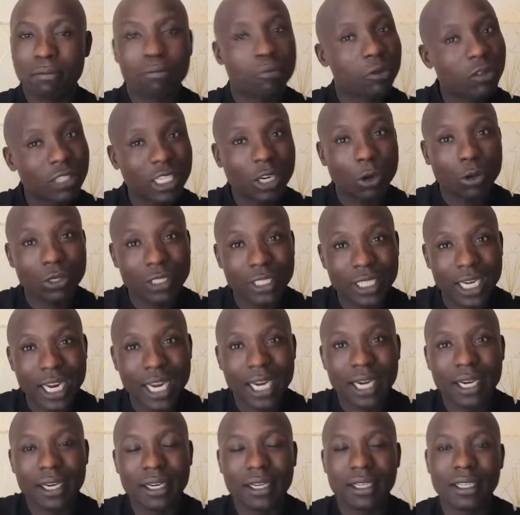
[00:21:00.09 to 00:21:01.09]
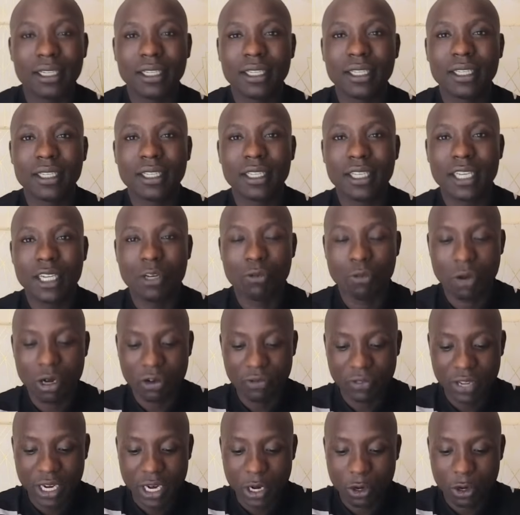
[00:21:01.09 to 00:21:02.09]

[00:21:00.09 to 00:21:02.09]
booked a hotel in one of the